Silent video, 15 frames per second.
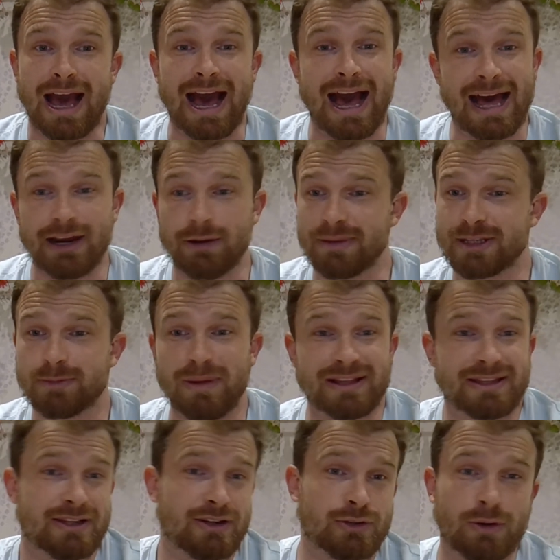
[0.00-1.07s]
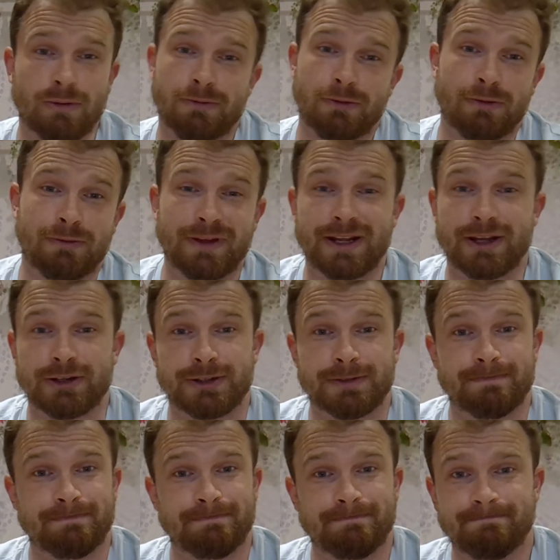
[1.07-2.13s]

And I'm expecting a top 4 finish.